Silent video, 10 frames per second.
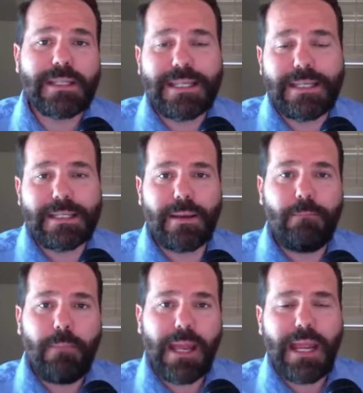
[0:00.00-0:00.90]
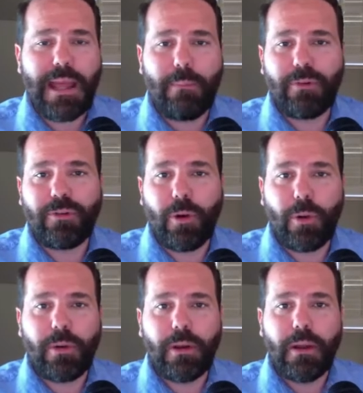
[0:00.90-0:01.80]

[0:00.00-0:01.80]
This is a mini episode,